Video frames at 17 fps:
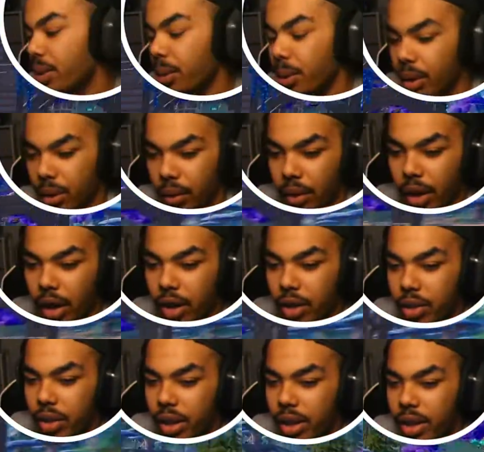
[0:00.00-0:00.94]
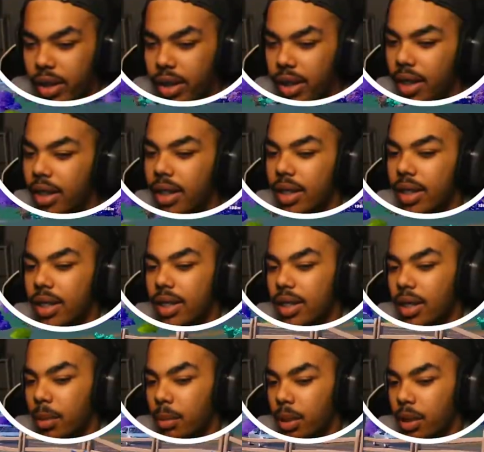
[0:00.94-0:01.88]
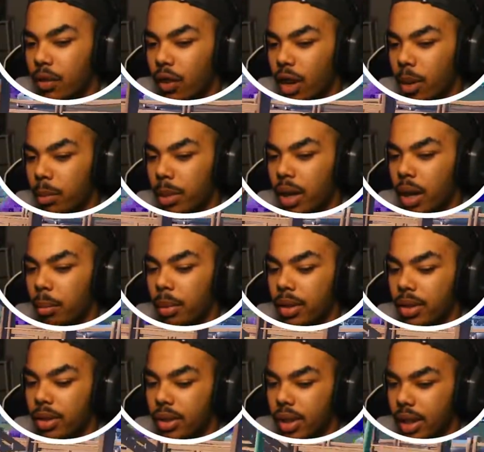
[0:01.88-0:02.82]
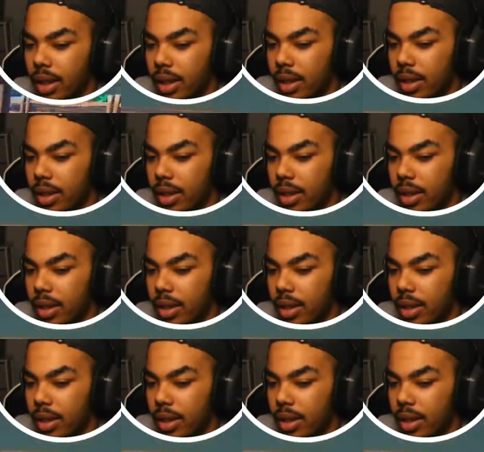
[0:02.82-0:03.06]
to 300 here. So I'm just farming up, make sure to hit the